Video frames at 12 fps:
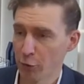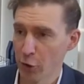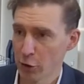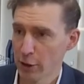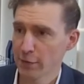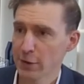
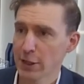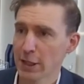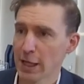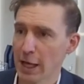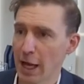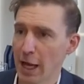alternatives,
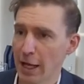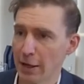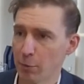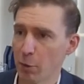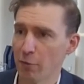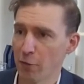
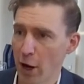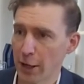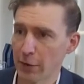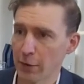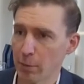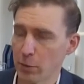and we're
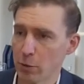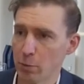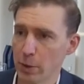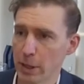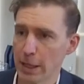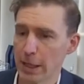finding them to
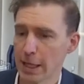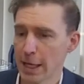be